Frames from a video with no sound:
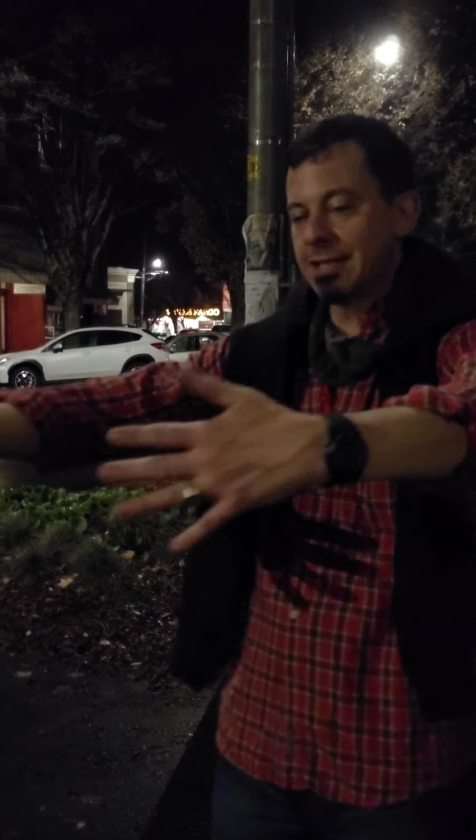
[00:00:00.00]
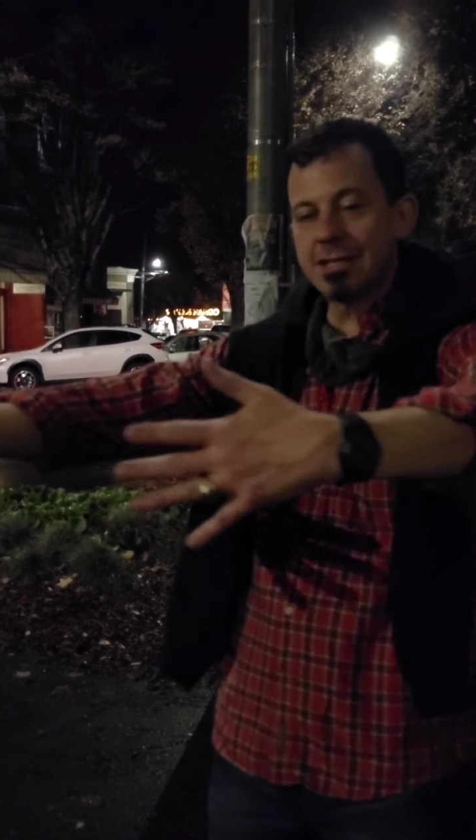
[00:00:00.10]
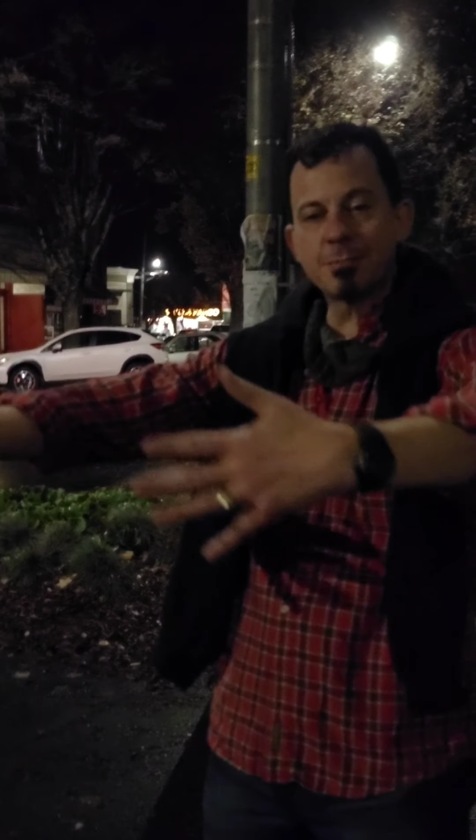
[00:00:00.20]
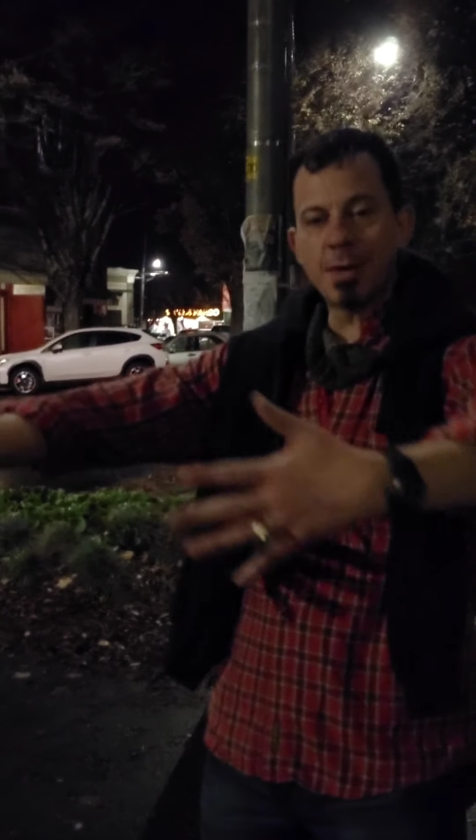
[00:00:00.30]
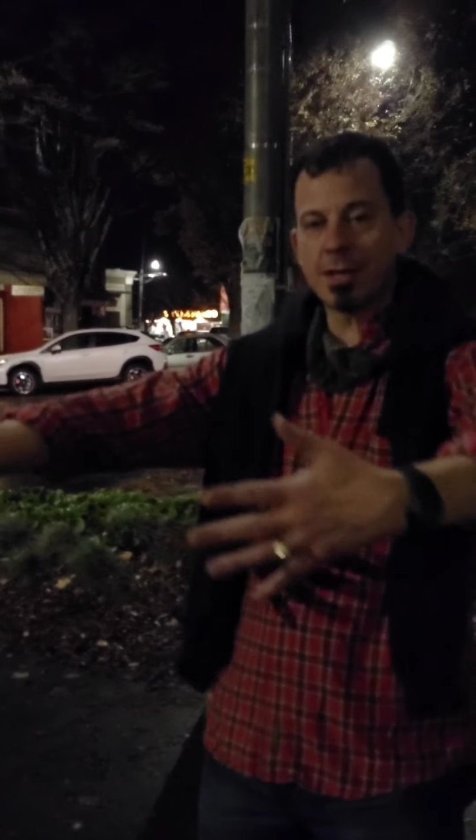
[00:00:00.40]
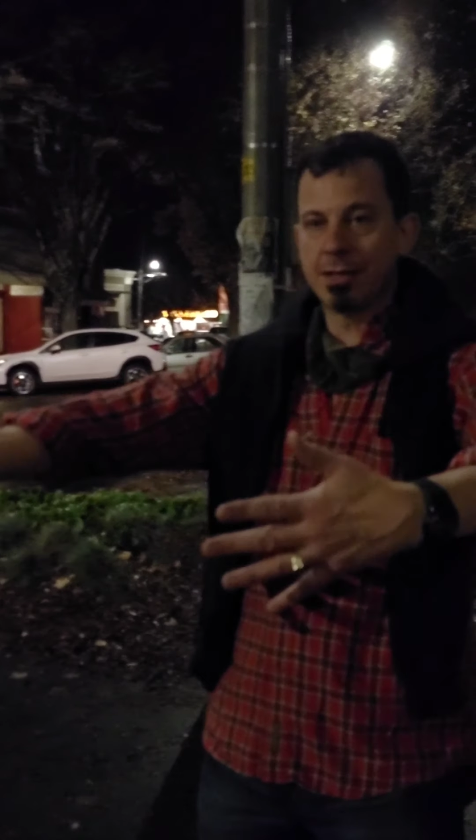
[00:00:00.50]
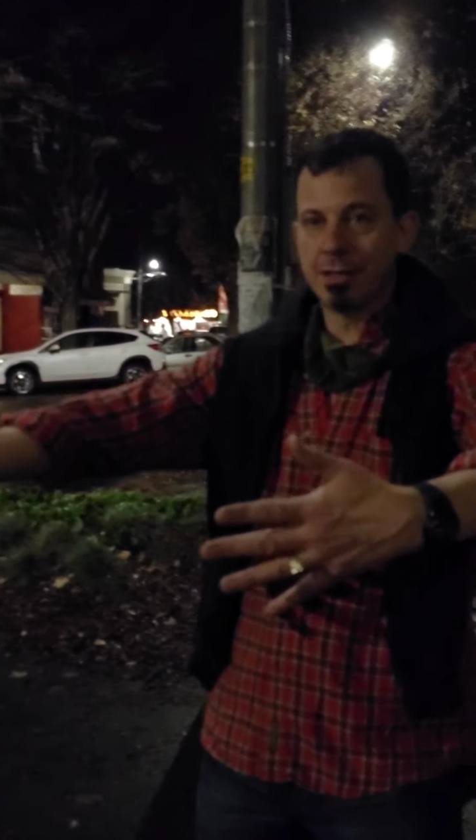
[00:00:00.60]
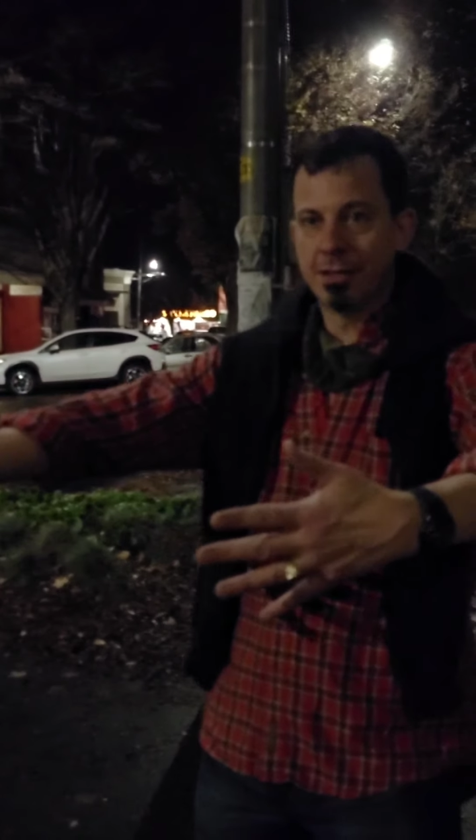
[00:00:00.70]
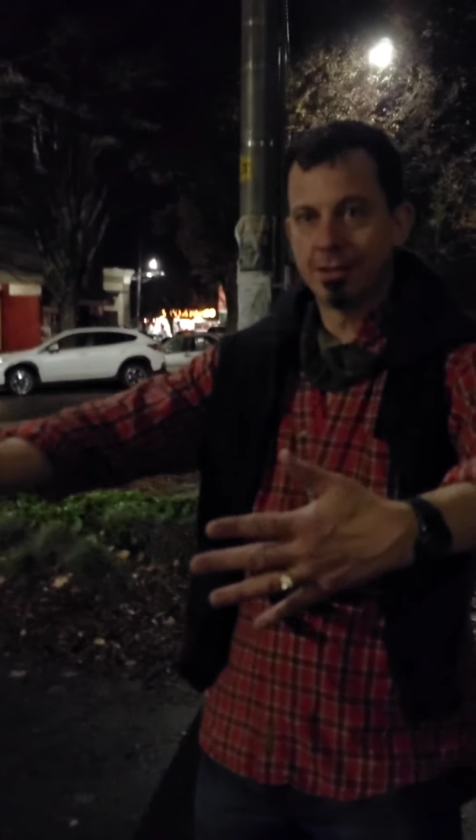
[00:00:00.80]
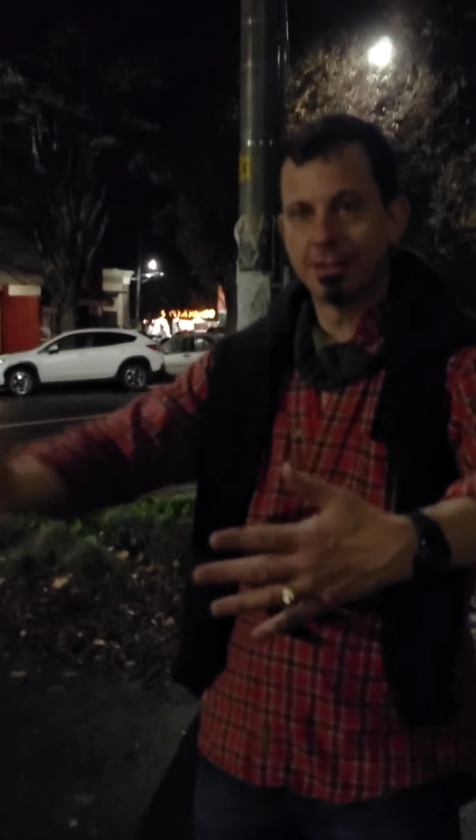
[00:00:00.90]
How do you
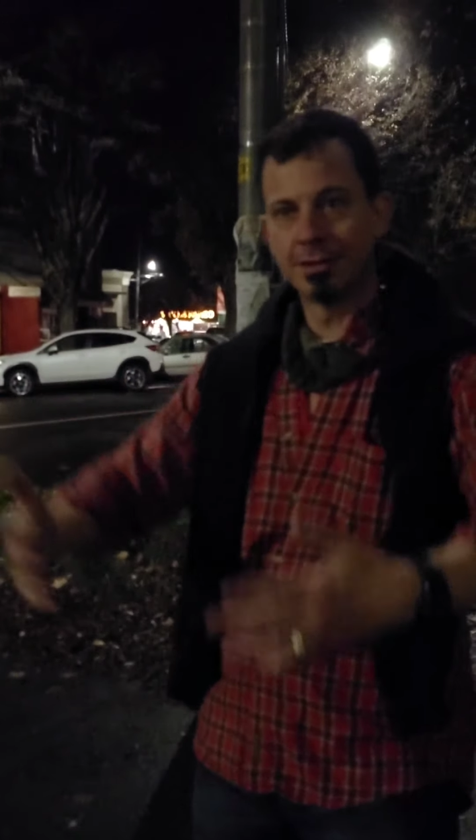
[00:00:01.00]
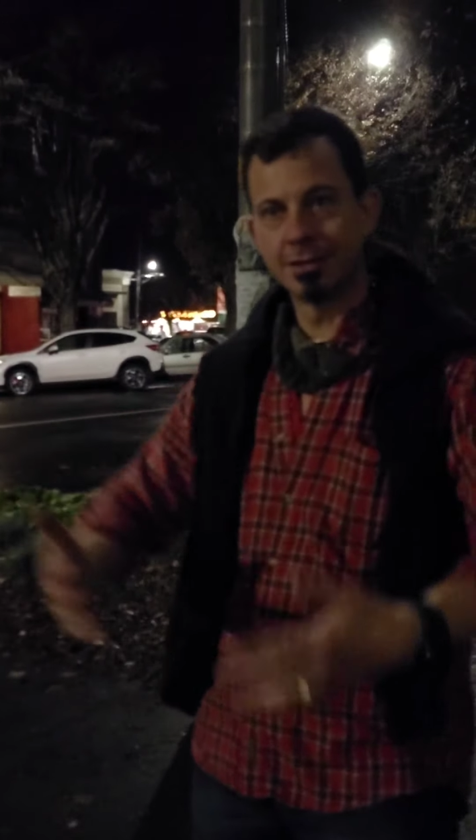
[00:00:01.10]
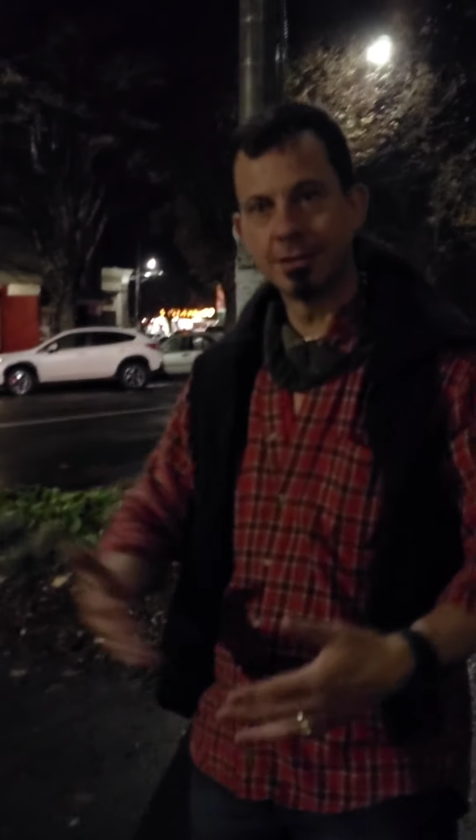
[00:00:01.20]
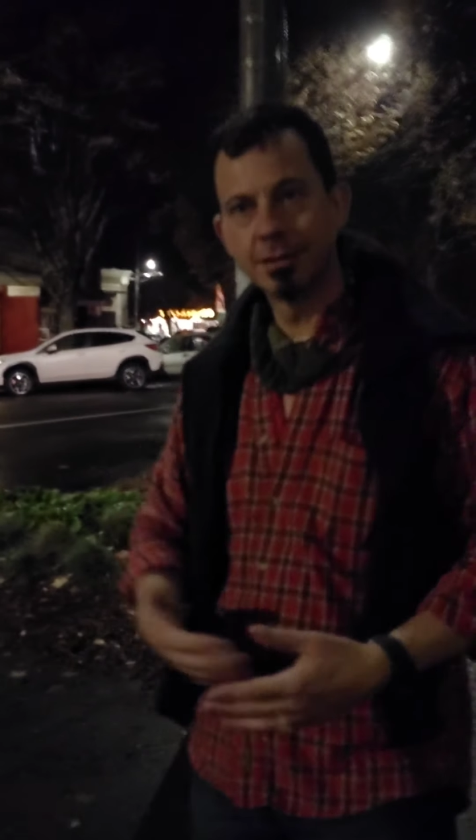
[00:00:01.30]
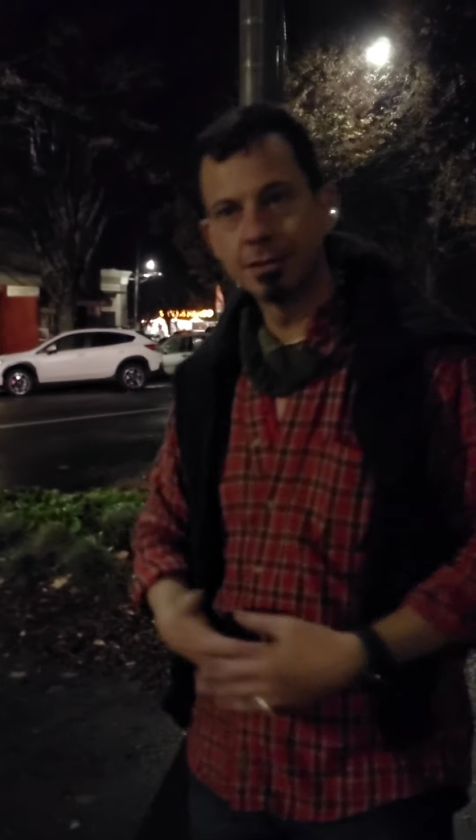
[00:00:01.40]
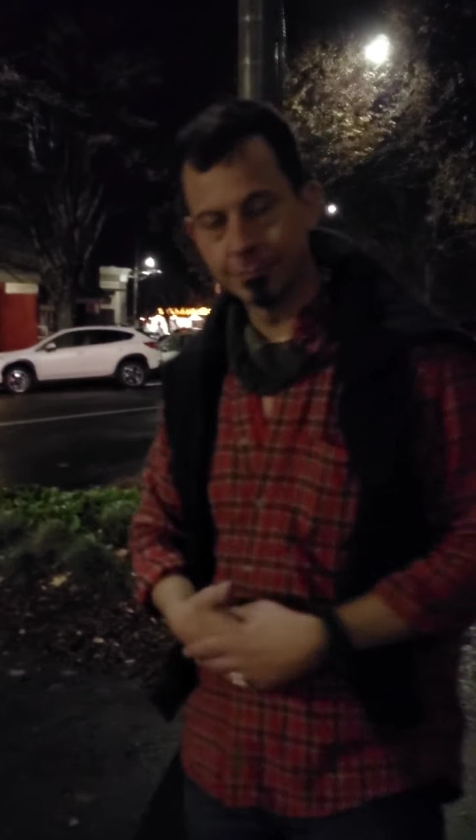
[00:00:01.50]
wait? Can I ask you a question?